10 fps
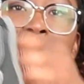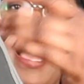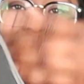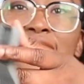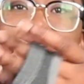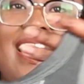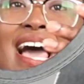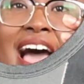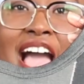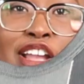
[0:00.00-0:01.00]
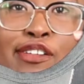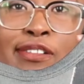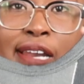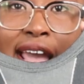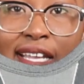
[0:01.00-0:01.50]
It has like a
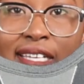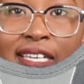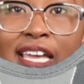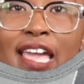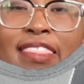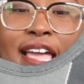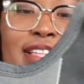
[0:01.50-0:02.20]
higher neck, and